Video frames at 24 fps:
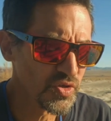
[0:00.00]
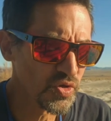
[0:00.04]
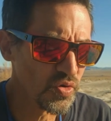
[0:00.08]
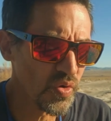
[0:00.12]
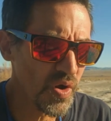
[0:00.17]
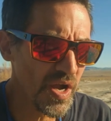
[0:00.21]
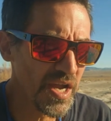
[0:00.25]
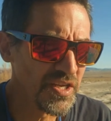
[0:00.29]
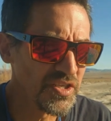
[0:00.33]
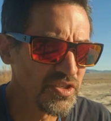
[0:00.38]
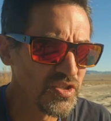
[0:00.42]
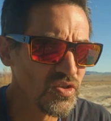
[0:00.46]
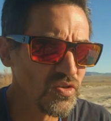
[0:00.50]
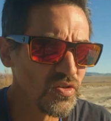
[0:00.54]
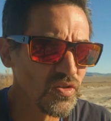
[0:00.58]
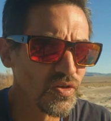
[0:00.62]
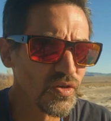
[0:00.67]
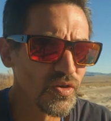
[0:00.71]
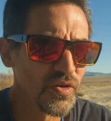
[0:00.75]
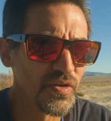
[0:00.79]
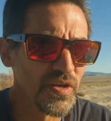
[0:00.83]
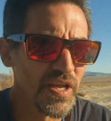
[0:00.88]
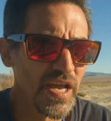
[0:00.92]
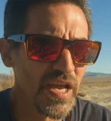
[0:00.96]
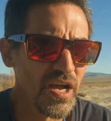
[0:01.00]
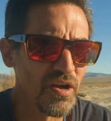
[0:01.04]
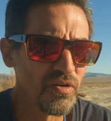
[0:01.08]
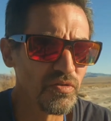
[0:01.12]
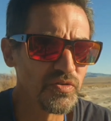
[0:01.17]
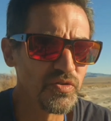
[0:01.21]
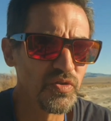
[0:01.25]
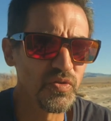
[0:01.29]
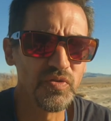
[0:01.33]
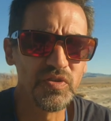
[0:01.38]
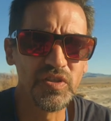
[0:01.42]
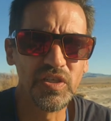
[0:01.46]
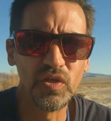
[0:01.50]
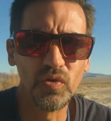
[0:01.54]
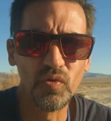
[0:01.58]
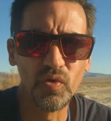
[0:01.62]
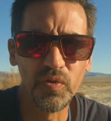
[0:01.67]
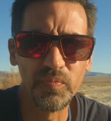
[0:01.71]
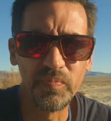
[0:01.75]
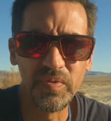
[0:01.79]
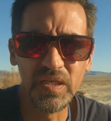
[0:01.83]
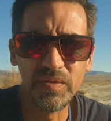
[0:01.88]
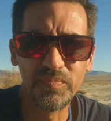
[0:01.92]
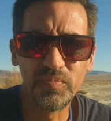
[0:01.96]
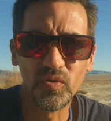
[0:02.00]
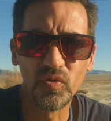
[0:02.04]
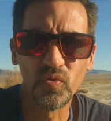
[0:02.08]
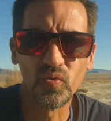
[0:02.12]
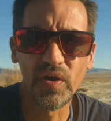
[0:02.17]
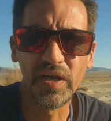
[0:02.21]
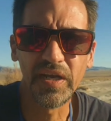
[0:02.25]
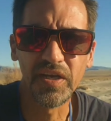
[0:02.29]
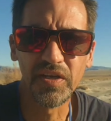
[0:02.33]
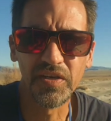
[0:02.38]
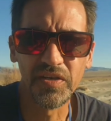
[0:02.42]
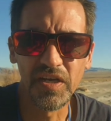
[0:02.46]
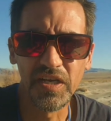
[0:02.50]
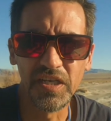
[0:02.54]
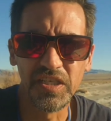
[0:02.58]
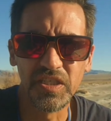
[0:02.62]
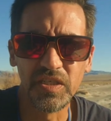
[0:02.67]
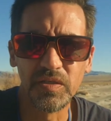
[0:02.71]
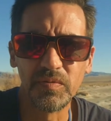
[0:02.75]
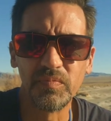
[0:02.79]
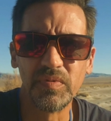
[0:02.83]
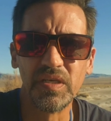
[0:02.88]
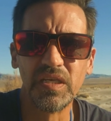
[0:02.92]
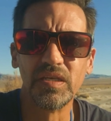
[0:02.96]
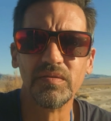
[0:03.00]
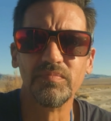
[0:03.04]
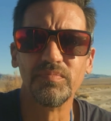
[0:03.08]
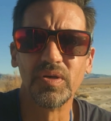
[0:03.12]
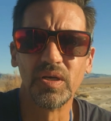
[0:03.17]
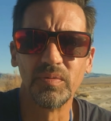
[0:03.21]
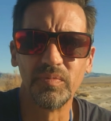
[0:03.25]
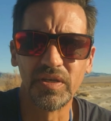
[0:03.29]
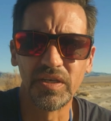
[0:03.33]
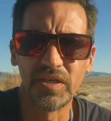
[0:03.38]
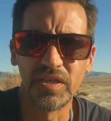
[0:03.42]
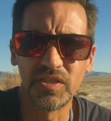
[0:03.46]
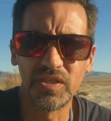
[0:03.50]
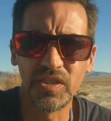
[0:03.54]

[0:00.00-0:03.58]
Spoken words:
trying to learn how to deal with people recognizing me in public.